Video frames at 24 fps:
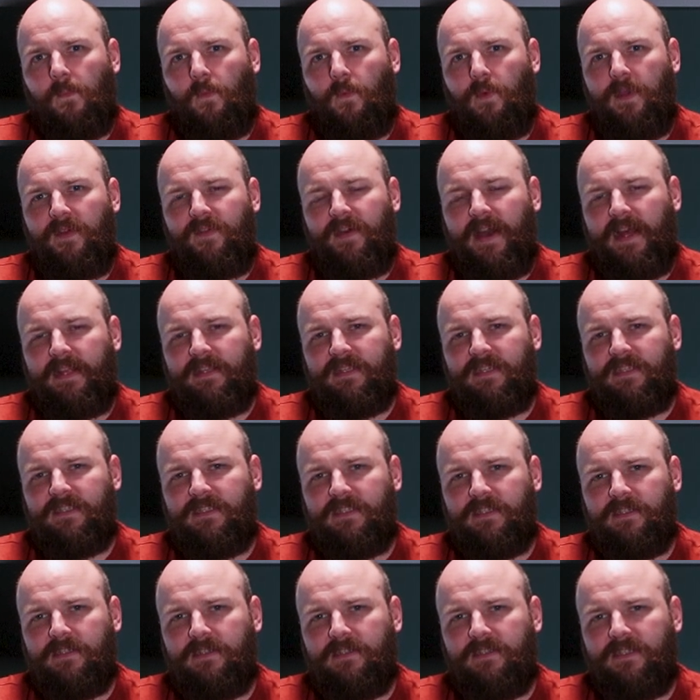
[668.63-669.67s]
We've had
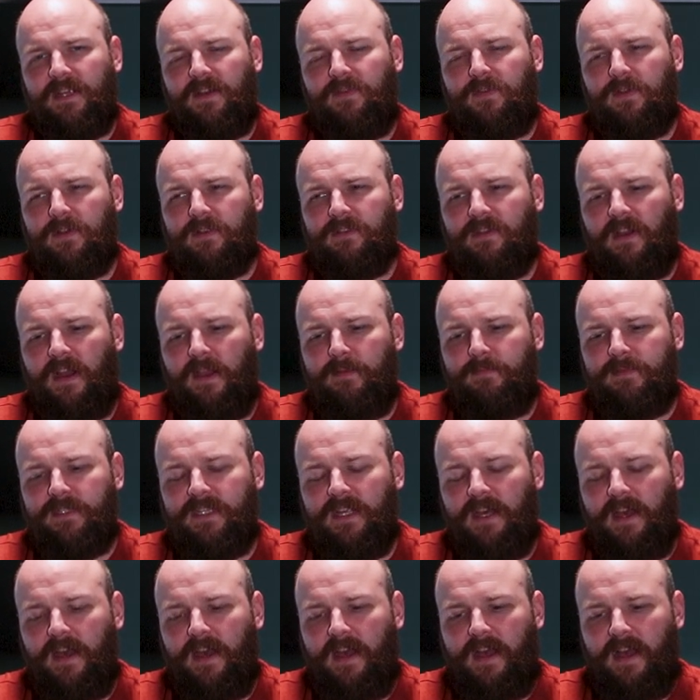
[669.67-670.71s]
this several
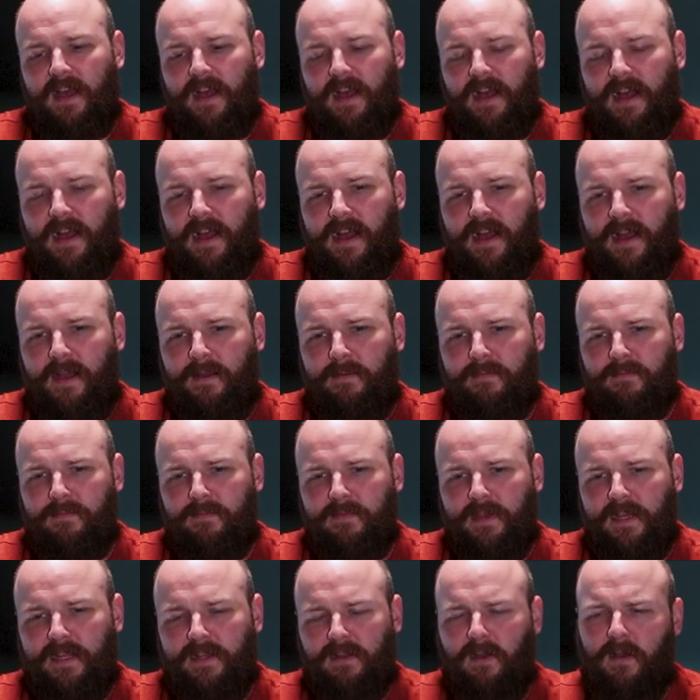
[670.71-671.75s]
times
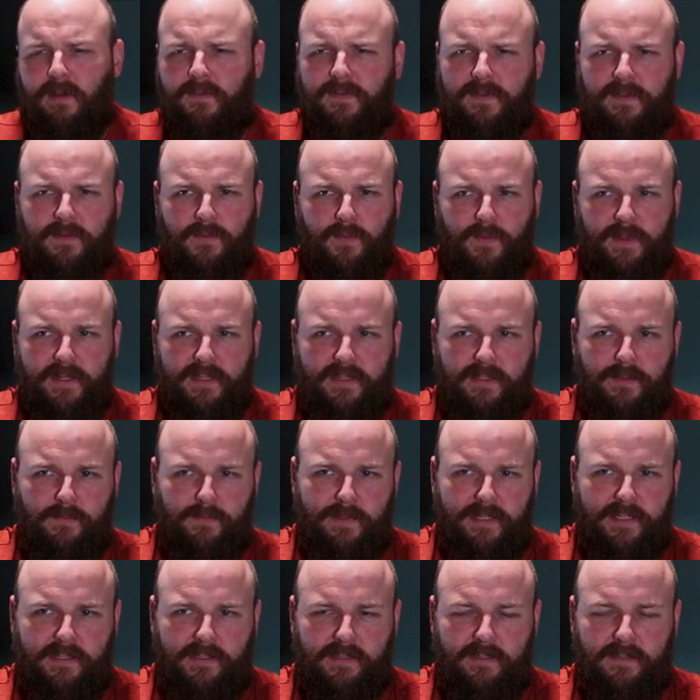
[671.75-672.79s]
um, and often with,
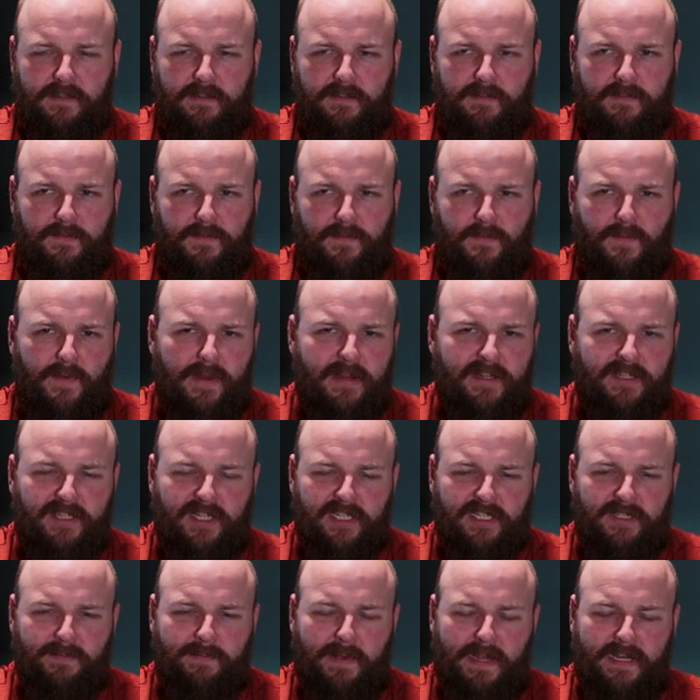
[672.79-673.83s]
with French
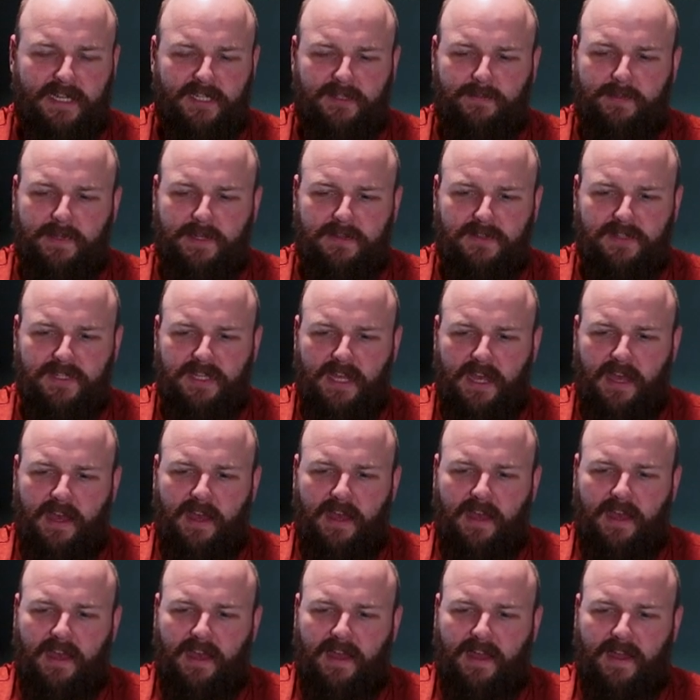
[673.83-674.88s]
and Spanish beers.
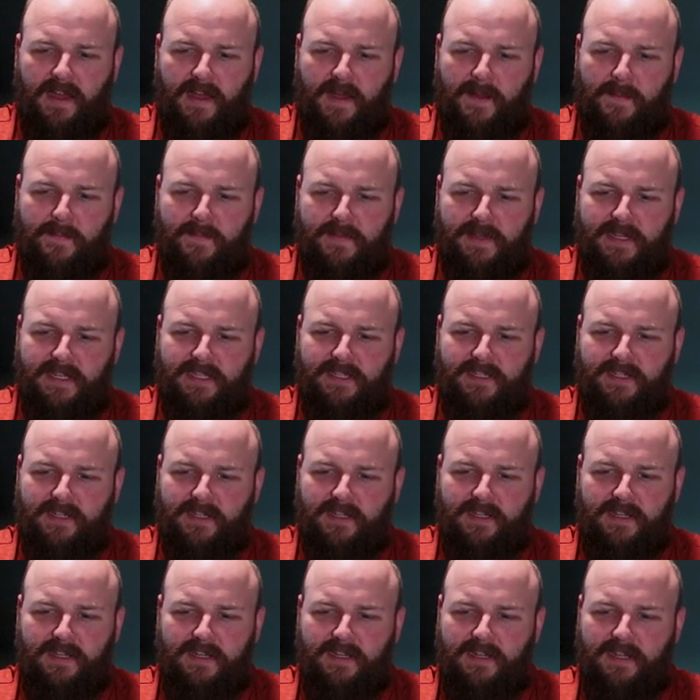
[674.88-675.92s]
Um, it's
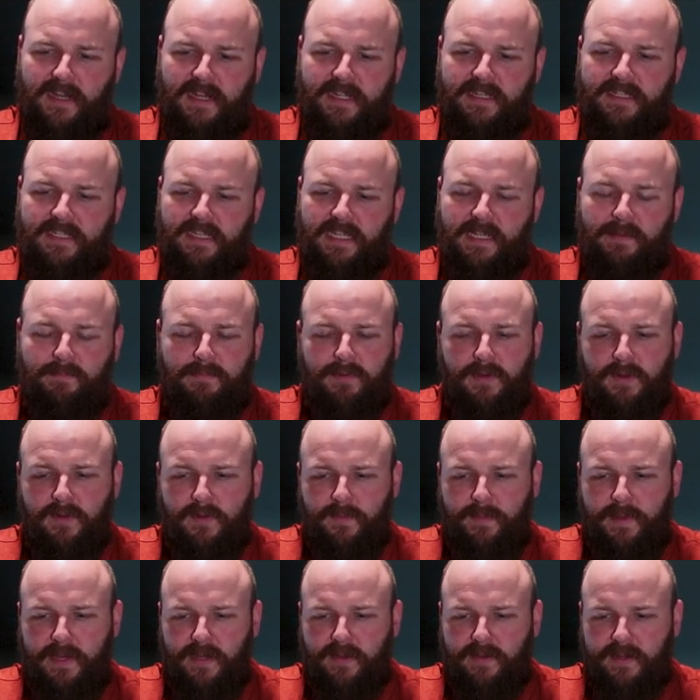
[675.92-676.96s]
a nicely
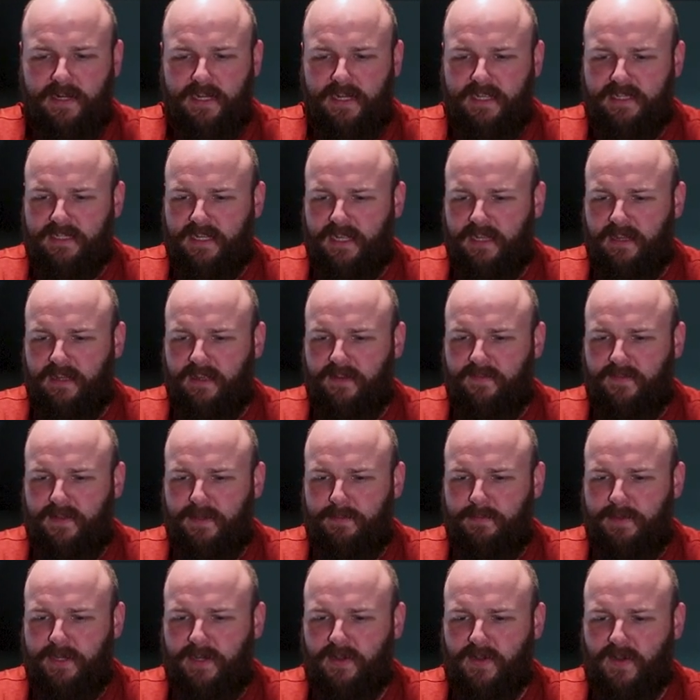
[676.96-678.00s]
brewed beer. It is a
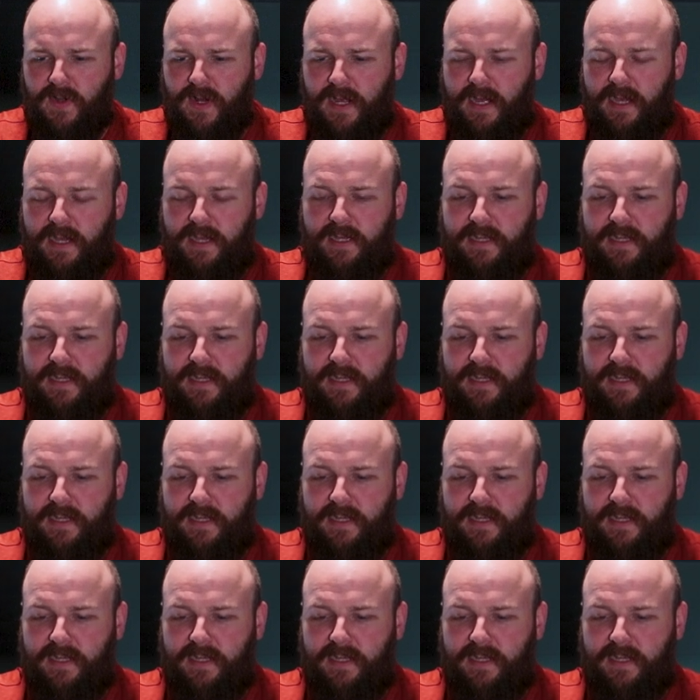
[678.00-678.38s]
lovely beer.